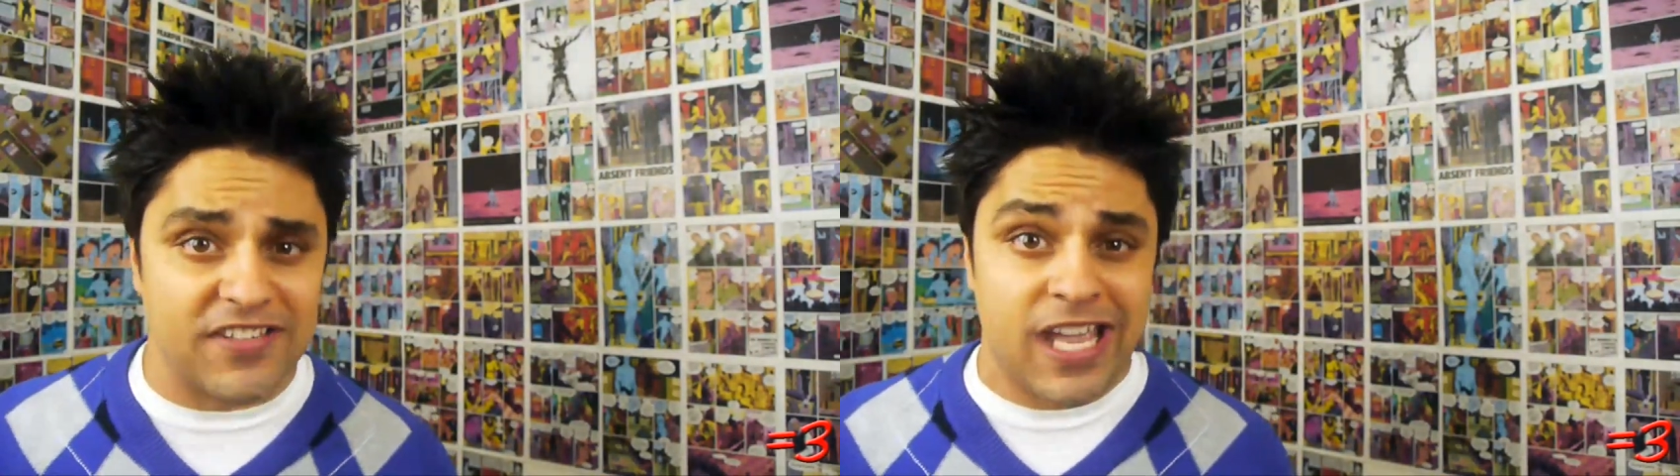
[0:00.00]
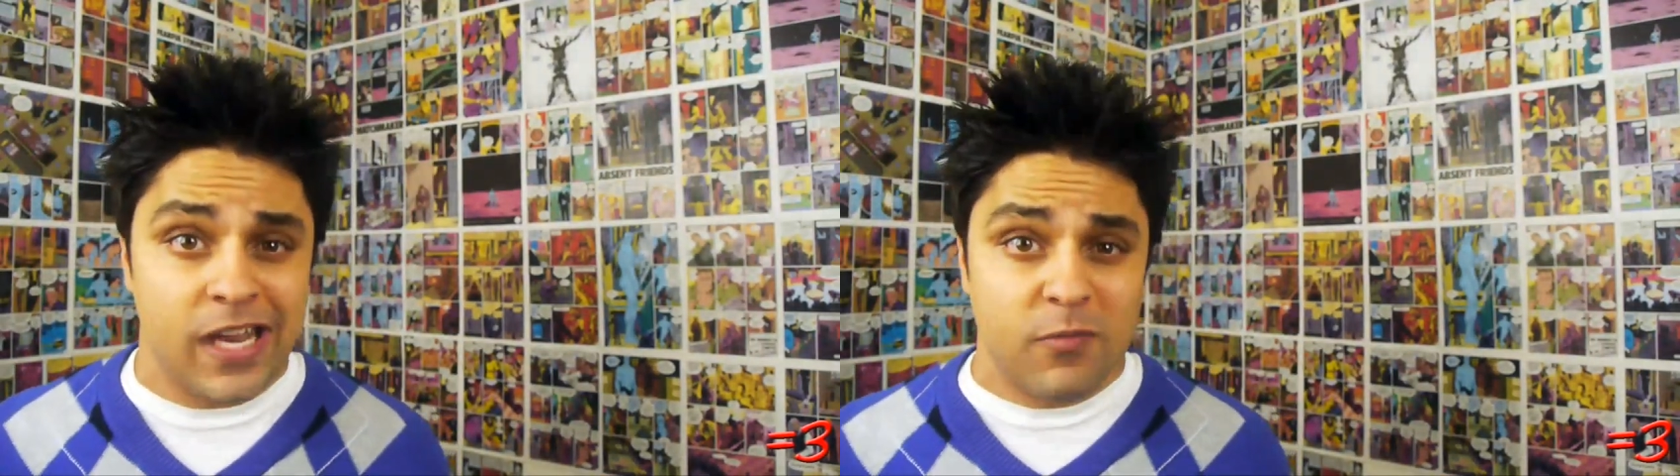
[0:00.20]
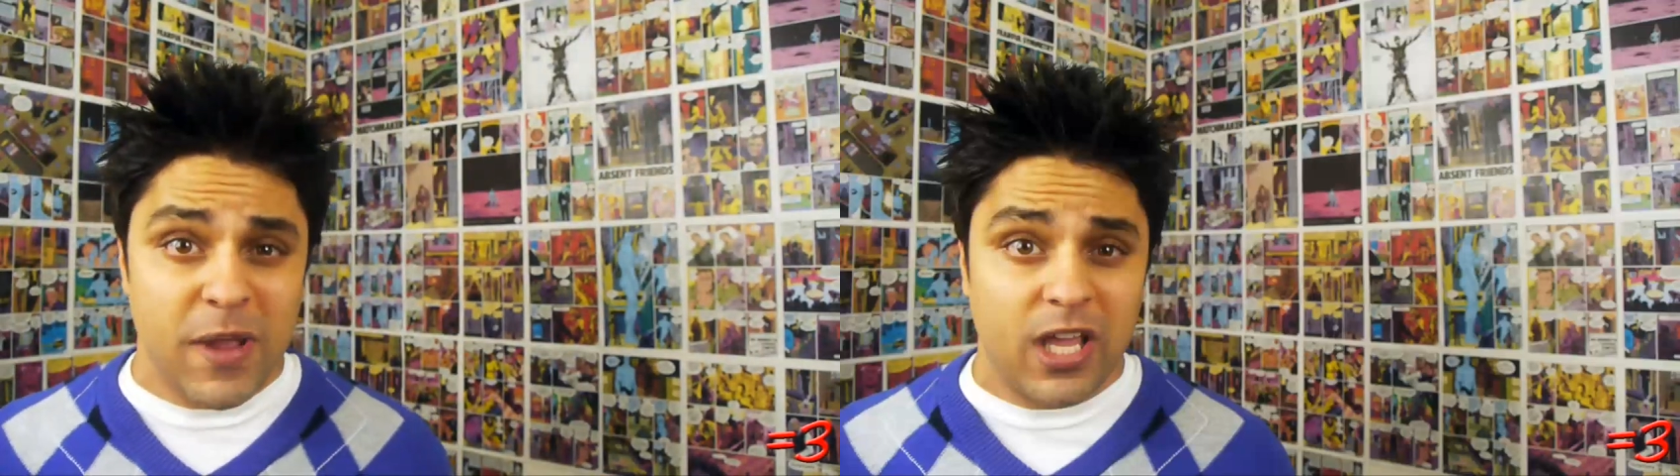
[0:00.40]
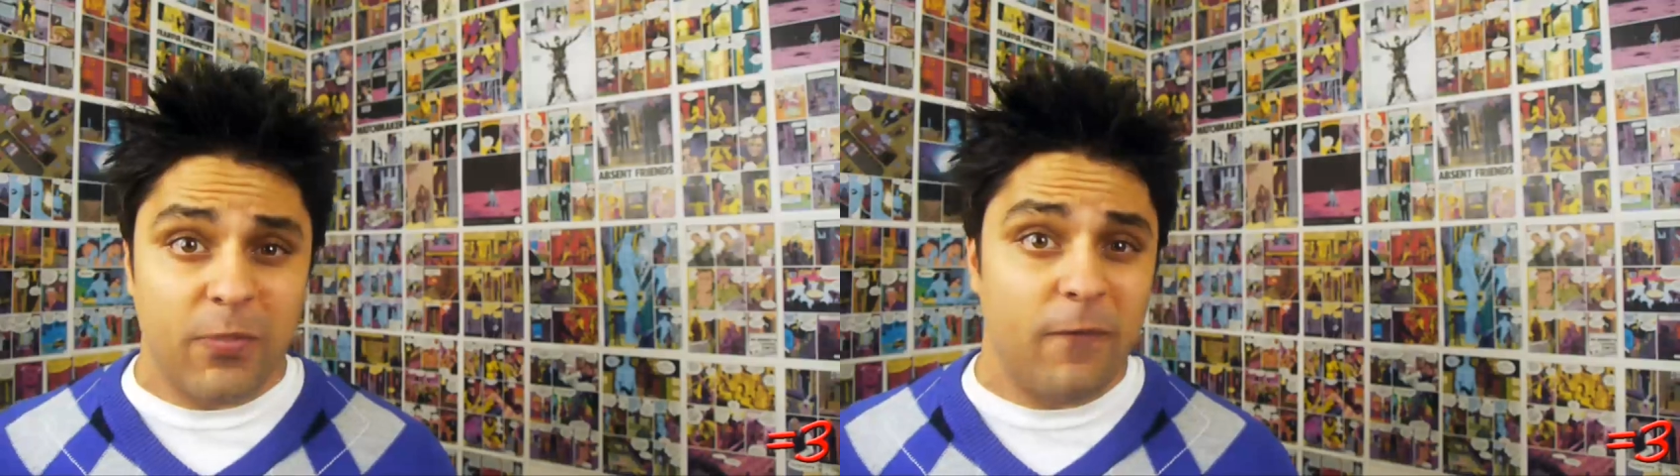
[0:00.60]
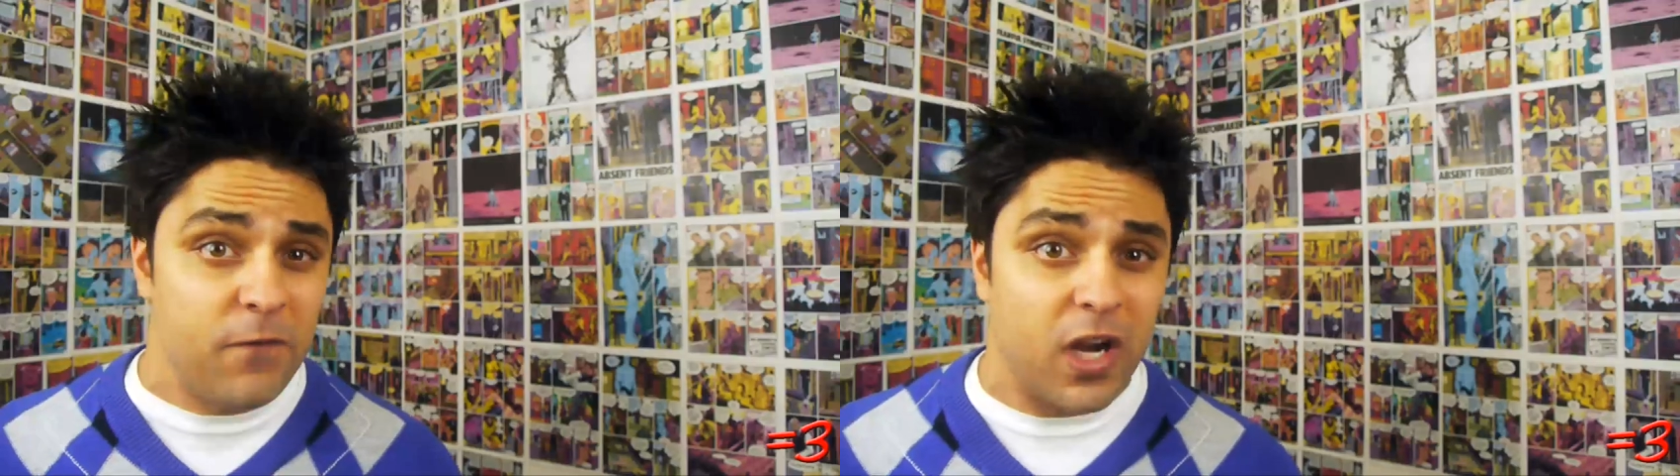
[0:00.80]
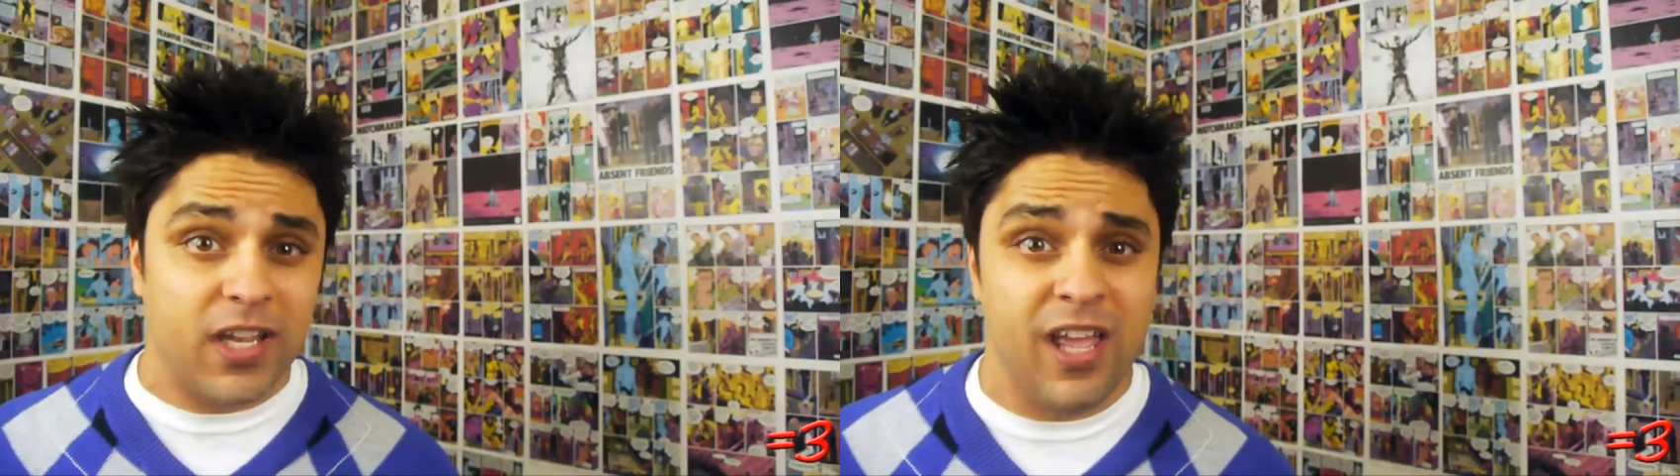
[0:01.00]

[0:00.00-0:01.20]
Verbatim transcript: He can't even make it up the fucking